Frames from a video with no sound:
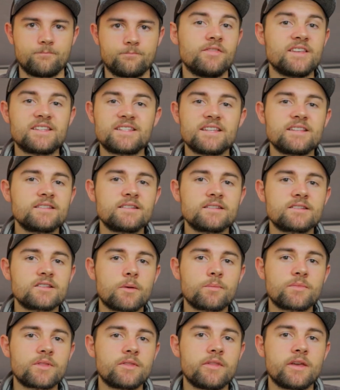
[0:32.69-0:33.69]
This isn't
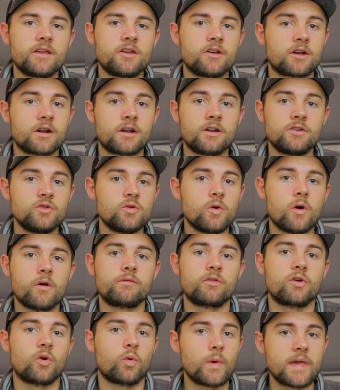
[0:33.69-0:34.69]
something that you're going to do
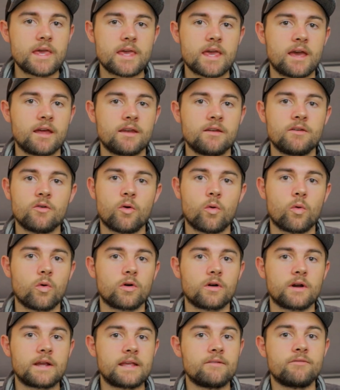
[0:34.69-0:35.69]
over a weekend
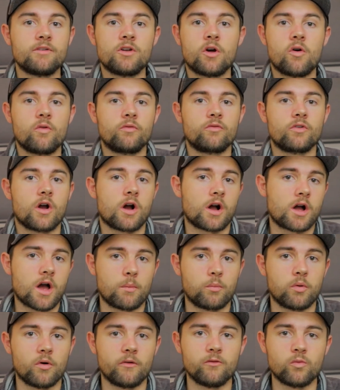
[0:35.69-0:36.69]
or even over a
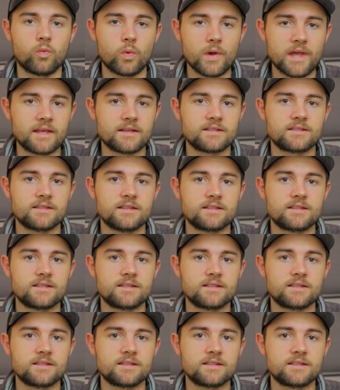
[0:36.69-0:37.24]
couple of weeks.